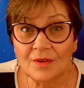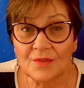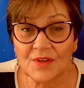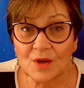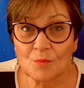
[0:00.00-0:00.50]

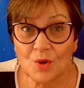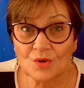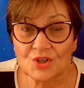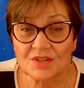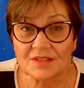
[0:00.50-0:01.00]
the
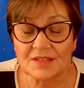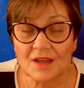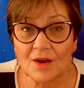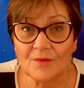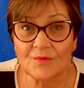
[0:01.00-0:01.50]
emotions
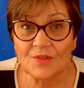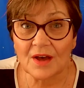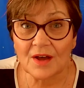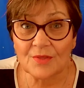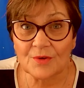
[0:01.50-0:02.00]
of the
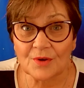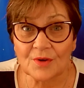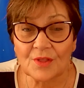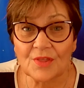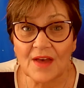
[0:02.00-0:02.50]
other
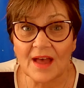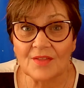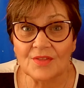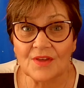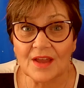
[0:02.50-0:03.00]
that
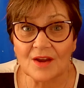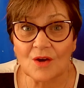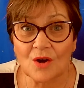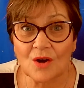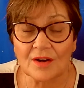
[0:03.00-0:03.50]
they
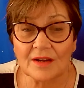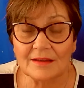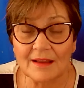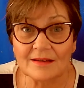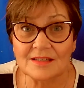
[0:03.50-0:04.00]
are
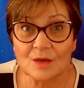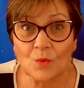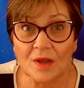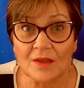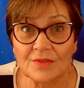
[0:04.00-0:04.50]
connecting
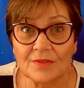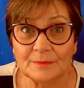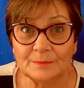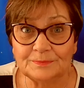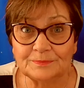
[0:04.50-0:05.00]
with.
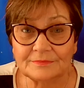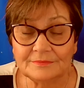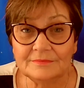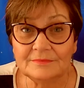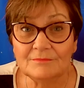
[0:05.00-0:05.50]

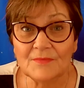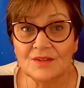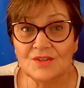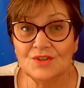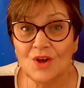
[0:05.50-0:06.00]

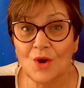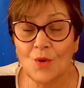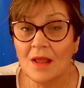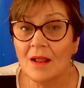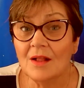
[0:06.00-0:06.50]

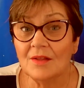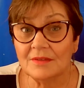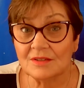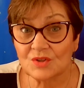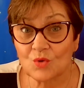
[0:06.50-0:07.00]
So
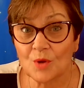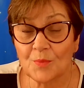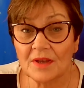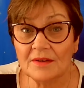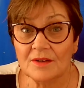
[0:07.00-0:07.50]
the
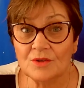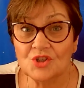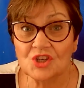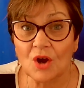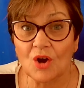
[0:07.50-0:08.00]
Scorpion
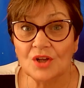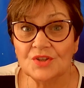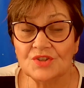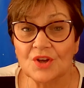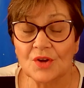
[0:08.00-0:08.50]
energy
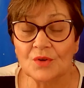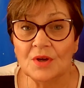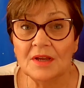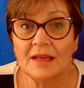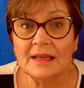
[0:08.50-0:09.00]
also
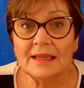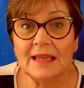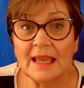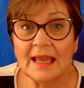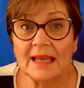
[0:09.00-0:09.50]

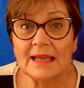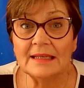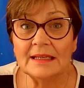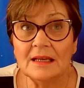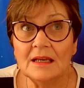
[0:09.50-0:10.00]

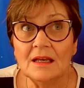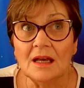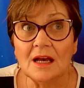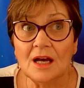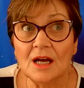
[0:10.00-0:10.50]
can
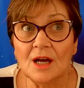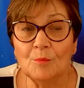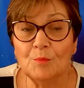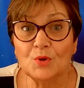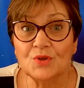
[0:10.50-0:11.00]

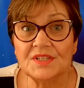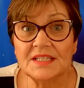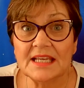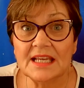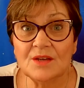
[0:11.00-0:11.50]

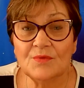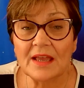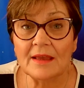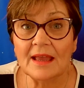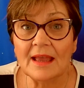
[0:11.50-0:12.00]
perceive
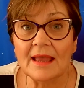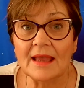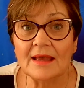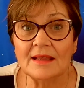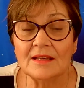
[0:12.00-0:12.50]

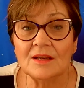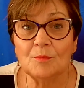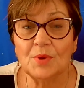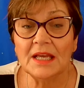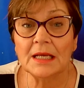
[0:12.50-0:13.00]
and
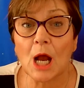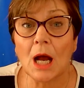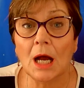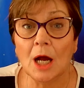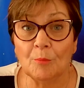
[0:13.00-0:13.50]
pick
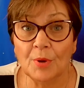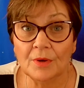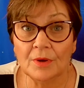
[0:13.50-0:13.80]
up